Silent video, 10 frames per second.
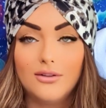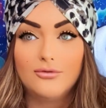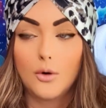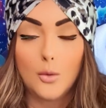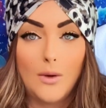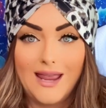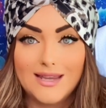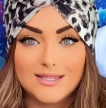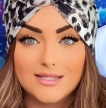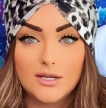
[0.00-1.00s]
for
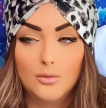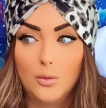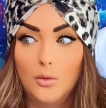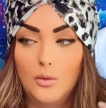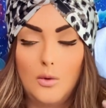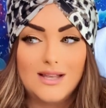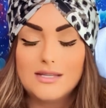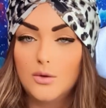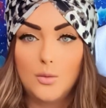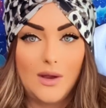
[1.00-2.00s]
waste,
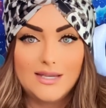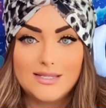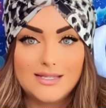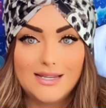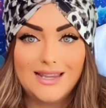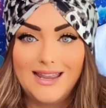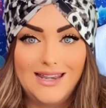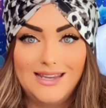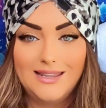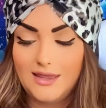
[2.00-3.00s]
wasn't wasting
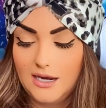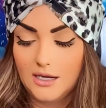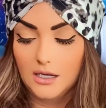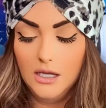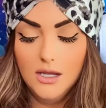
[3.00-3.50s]
anything.